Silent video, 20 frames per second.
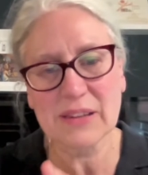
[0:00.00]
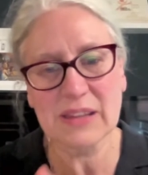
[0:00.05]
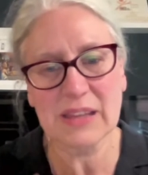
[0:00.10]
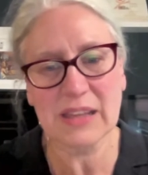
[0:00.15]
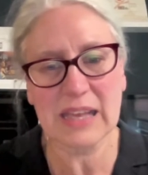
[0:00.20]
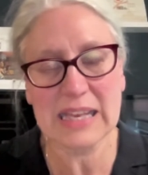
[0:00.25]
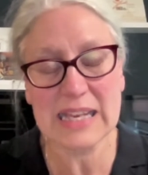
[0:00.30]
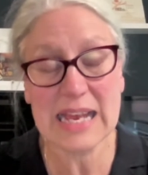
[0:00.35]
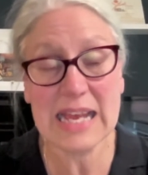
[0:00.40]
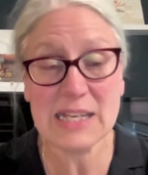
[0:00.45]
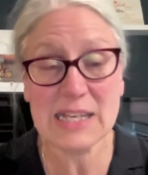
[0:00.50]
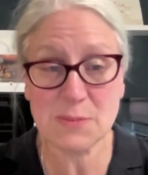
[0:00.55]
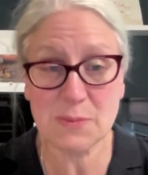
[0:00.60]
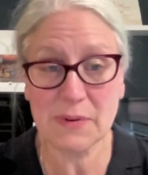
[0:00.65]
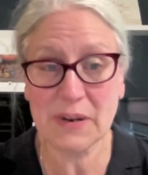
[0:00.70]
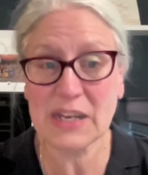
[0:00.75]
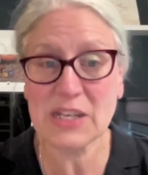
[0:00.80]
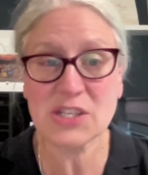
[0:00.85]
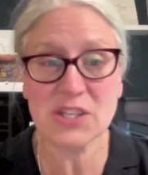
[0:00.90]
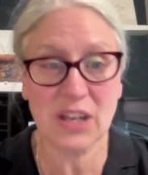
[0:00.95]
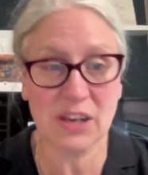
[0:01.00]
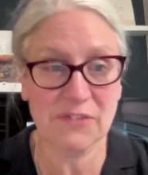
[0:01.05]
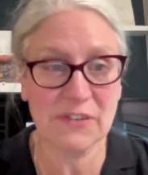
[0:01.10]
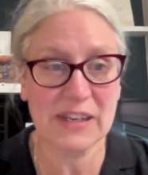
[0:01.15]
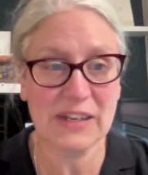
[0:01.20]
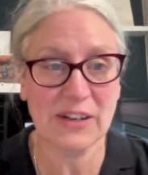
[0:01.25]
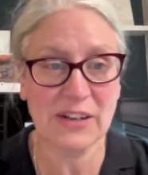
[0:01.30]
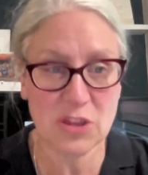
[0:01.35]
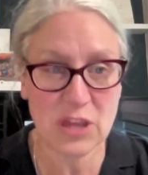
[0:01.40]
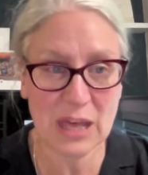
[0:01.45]
exploration, our
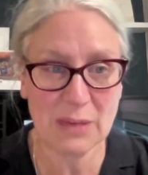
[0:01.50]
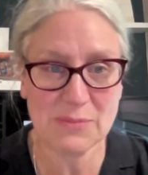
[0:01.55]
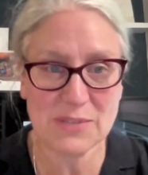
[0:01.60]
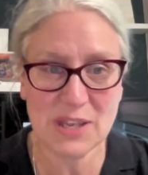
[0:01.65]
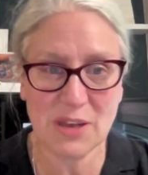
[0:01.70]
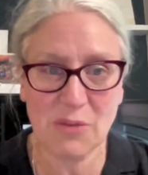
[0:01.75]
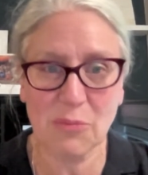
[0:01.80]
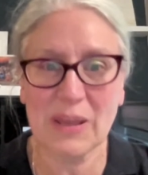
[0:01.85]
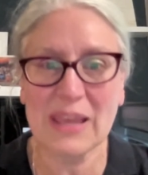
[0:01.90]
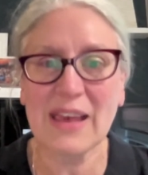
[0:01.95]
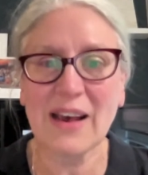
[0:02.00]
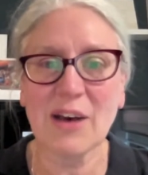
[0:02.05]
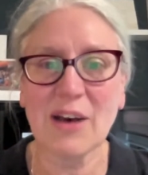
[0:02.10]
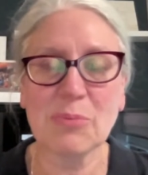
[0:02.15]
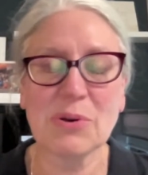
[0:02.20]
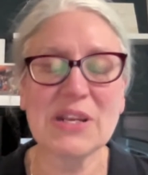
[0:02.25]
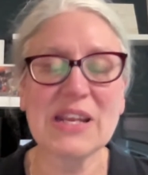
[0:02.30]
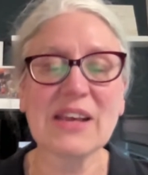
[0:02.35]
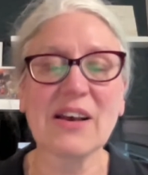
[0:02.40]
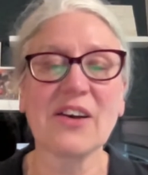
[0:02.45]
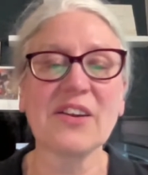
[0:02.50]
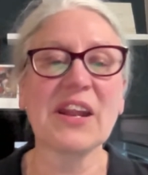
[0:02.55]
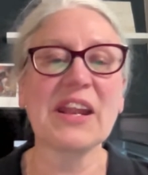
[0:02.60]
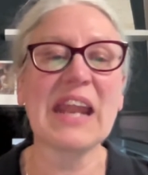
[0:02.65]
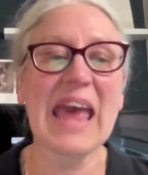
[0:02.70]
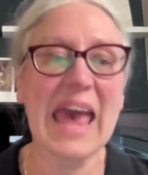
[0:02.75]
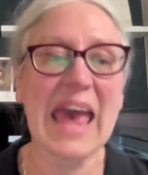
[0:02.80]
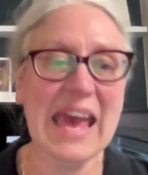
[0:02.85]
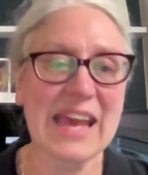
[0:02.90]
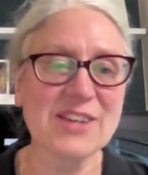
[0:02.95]
final chapter, we are putting on an
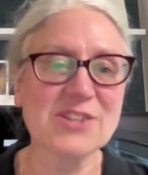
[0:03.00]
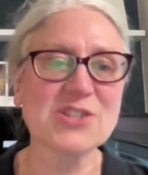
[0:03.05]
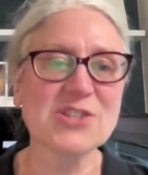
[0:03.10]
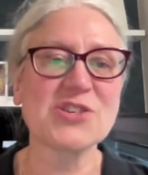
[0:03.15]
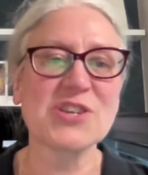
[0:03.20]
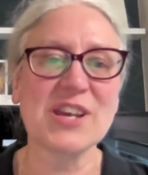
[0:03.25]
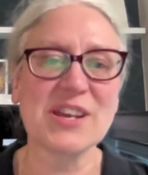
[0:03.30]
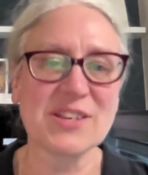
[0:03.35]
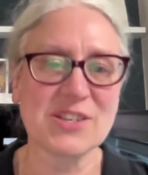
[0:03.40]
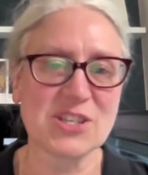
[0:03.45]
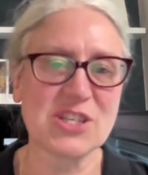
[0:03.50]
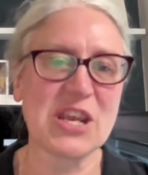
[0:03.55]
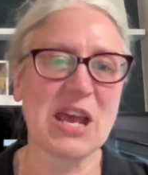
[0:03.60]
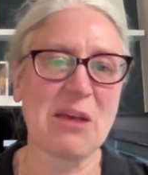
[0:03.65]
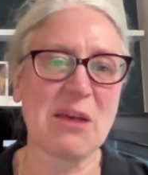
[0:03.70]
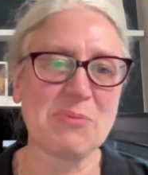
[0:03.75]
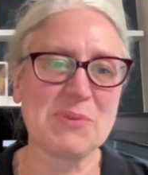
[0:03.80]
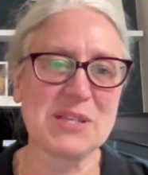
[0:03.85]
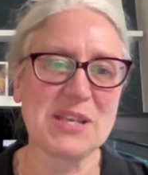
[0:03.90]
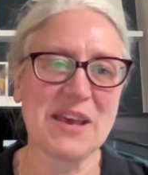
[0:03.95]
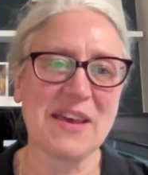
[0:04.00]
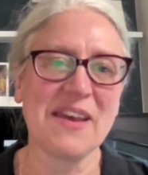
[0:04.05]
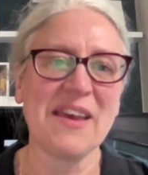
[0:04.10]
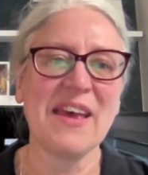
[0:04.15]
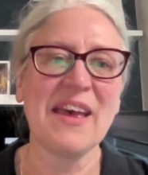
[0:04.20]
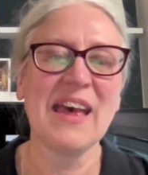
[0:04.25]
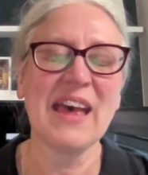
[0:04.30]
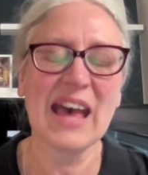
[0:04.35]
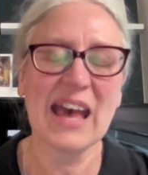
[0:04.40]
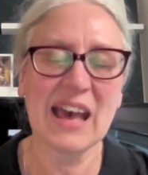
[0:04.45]
extra chapter,
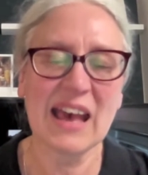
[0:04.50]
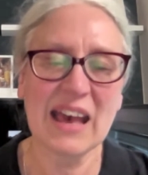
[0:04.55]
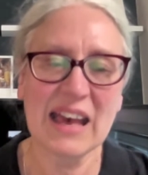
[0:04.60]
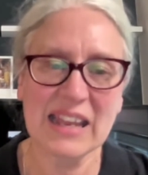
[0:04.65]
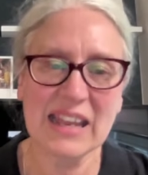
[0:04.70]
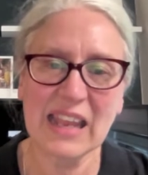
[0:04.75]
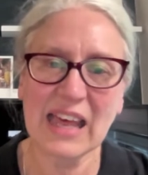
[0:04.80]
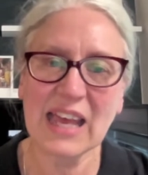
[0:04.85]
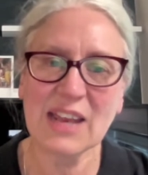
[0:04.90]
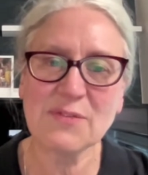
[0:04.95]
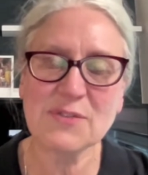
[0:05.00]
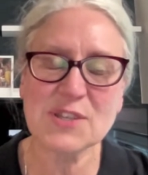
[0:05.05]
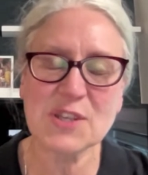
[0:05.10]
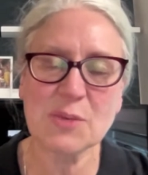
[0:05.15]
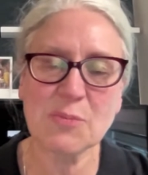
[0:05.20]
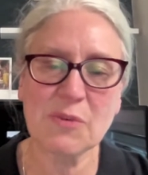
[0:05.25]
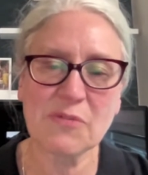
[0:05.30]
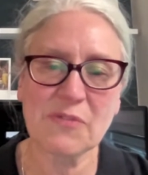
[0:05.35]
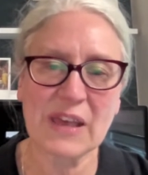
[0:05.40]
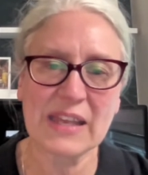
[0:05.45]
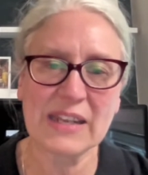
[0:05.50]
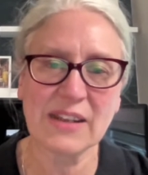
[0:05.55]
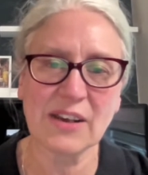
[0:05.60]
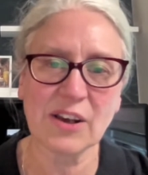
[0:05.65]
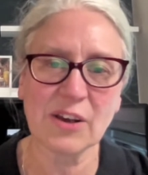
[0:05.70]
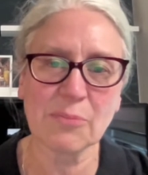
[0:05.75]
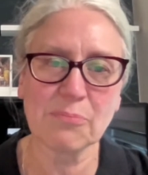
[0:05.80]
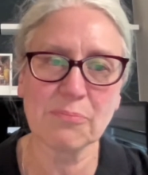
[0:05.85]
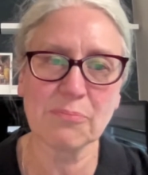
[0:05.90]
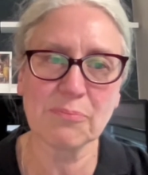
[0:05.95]
a live Zoom event
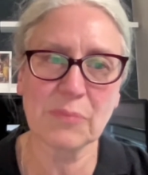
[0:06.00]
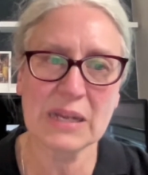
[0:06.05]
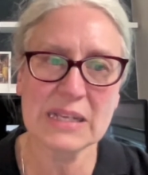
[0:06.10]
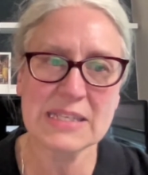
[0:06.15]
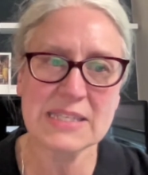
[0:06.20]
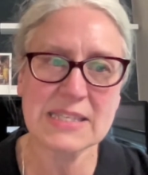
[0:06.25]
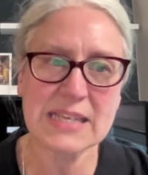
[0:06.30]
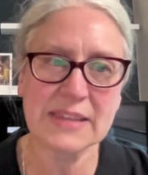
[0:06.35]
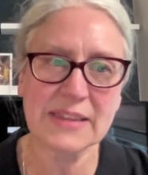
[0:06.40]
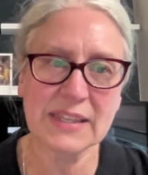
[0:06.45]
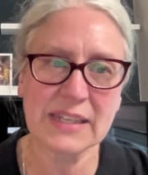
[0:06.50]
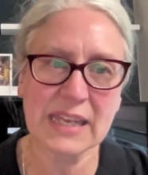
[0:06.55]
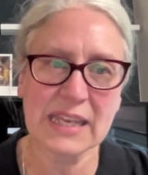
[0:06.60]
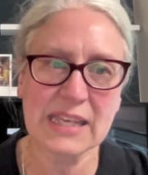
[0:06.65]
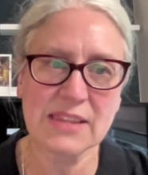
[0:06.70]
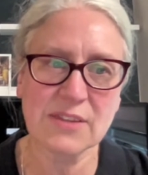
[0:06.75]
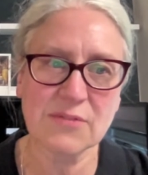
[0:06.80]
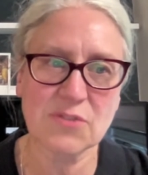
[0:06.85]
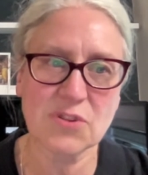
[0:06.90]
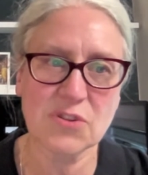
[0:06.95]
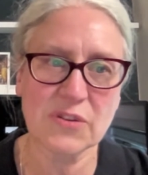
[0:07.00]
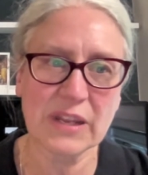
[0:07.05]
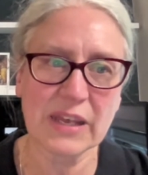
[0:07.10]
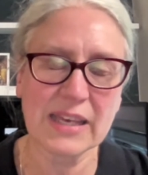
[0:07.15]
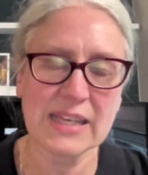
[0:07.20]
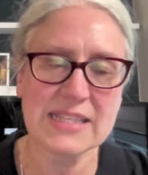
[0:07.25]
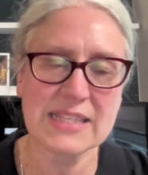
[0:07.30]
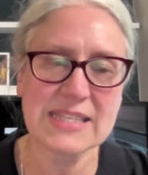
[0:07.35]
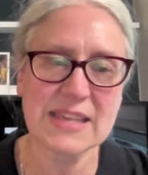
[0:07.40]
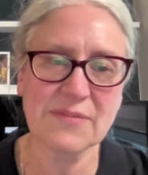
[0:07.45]
on Wednesday, the 9th of
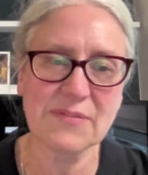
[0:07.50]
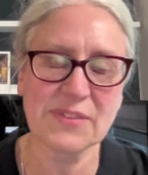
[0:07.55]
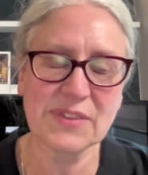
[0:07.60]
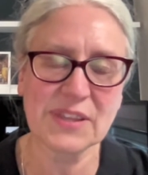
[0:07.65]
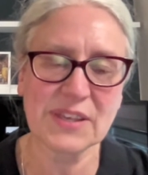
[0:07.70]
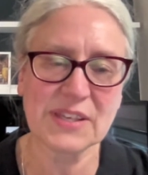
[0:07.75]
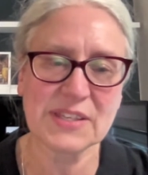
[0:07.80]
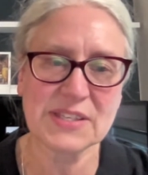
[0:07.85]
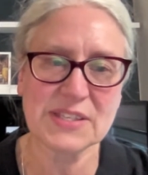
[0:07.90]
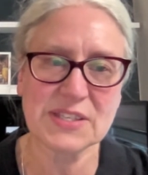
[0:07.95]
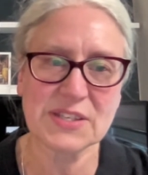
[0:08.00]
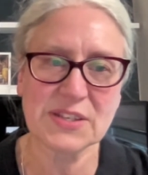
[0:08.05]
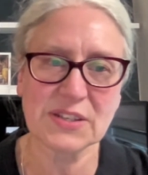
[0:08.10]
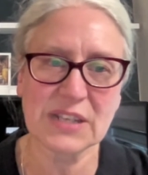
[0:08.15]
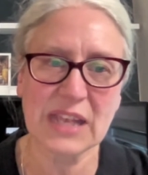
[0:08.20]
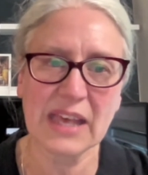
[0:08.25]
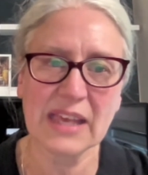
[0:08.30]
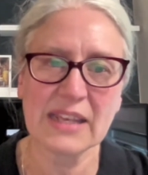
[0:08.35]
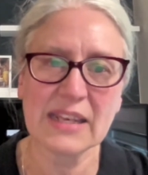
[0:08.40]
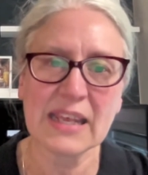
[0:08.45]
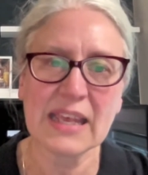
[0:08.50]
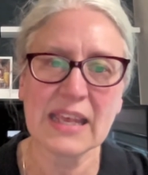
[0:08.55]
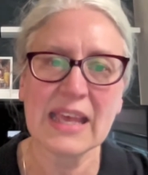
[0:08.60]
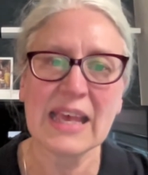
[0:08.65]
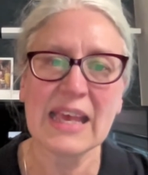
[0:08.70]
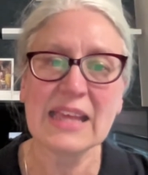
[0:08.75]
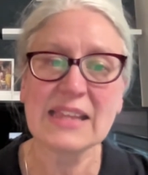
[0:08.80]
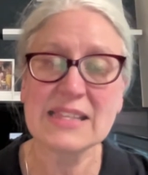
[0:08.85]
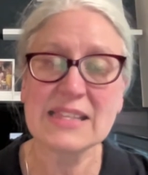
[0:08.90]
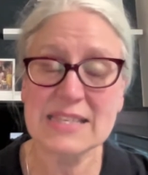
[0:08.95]
July, 7:30 till 9.
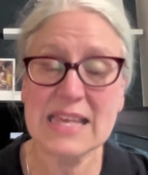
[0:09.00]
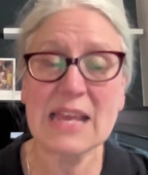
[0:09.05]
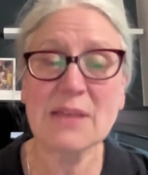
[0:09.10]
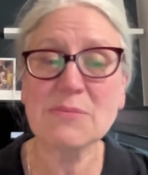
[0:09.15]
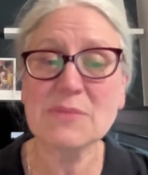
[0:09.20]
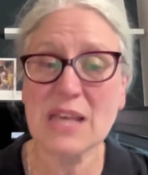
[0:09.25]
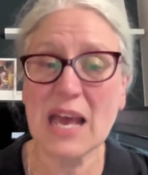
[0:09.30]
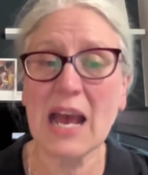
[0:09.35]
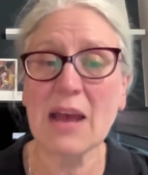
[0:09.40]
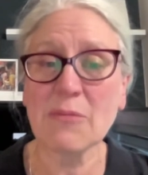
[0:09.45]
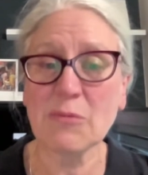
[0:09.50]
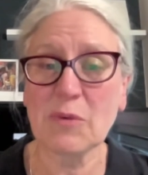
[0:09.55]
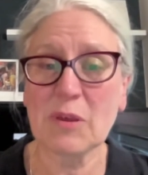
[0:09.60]
Same time